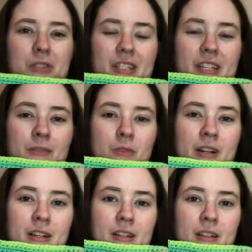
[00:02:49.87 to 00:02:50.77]
we'll see when
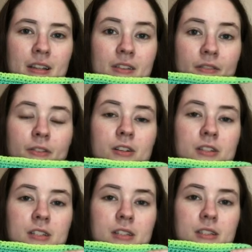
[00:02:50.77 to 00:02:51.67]
I get the
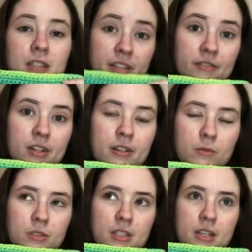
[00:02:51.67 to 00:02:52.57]
first sleeve done.
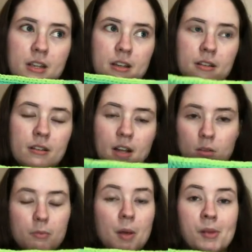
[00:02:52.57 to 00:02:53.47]
We'll see I'll,
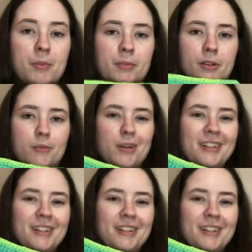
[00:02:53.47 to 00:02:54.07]
oh, I'll be able to know.